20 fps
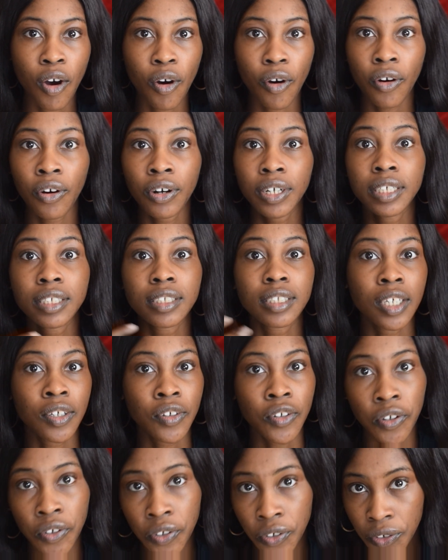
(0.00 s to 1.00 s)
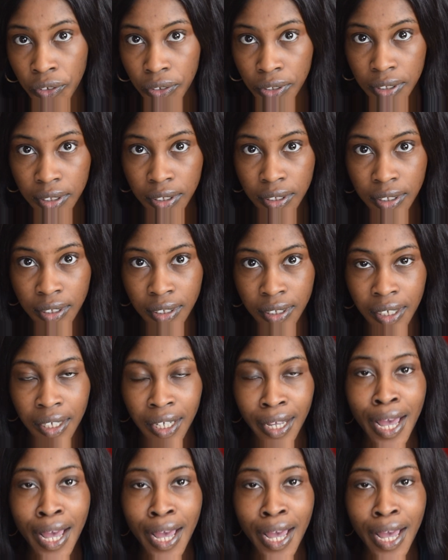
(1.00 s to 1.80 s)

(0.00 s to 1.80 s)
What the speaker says: or a second course.